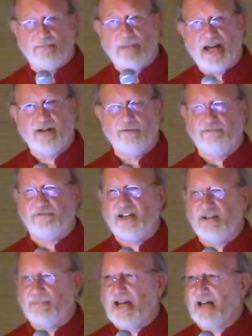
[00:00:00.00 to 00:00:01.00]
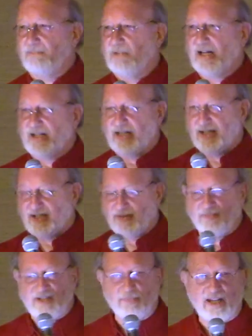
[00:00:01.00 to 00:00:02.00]
biofeedback
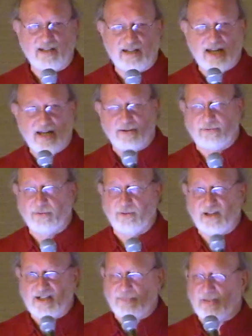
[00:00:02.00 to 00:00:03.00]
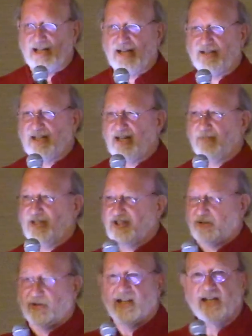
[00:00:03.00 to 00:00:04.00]
mechanisms maintained through this plant
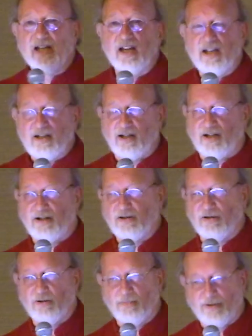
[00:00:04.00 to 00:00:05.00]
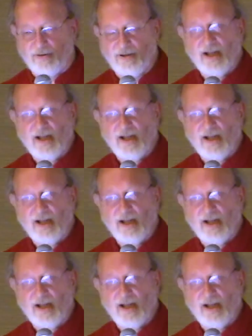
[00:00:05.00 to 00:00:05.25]
chemistry on a global